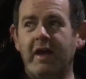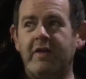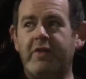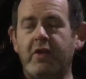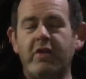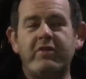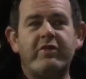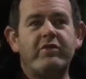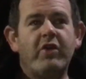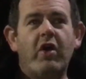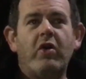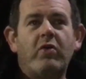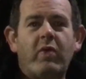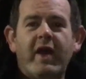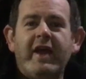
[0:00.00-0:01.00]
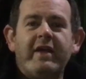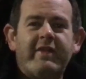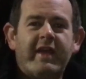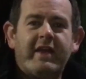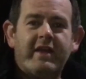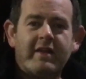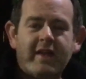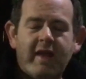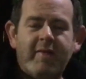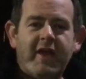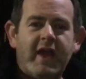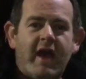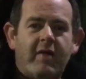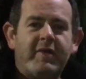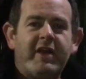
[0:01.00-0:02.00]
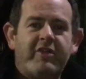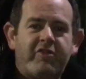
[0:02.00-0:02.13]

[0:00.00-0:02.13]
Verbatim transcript: there's no way they can limit how many